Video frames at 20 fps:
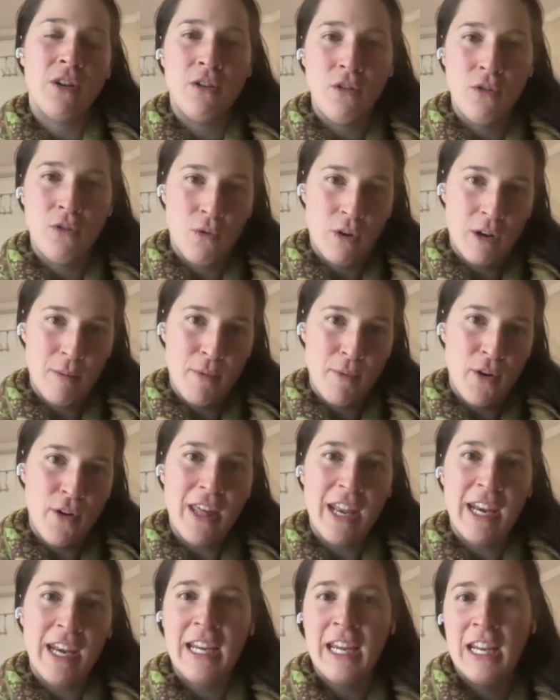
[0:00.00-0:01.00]

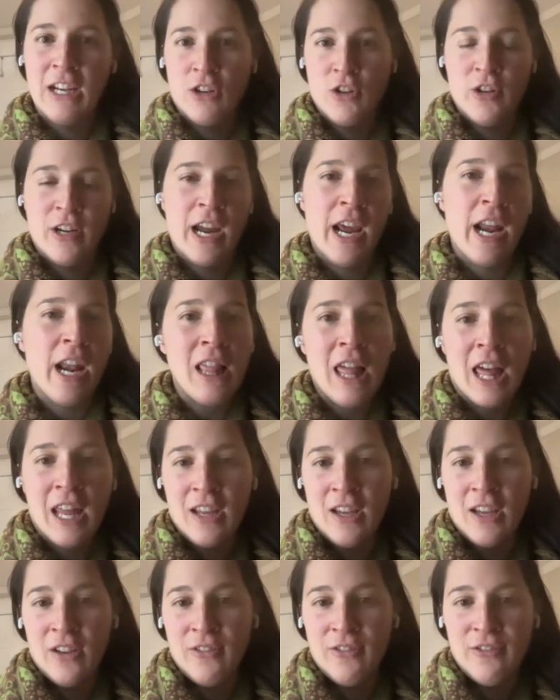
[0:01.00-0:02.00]
normal that it can create a
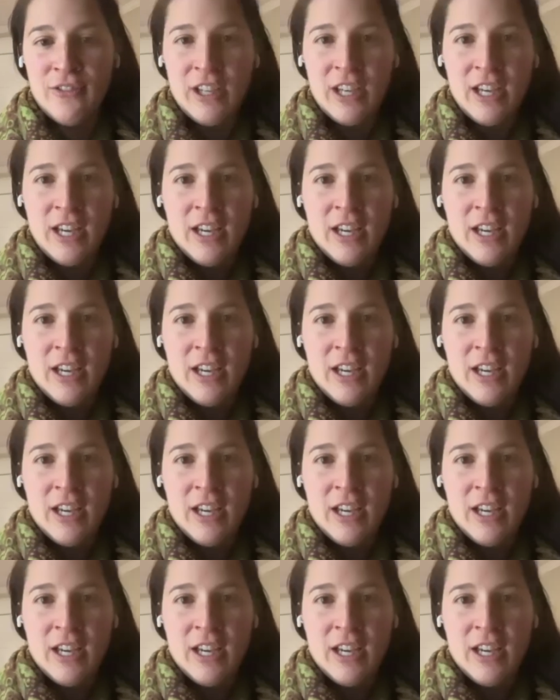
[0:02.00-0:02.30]
lot of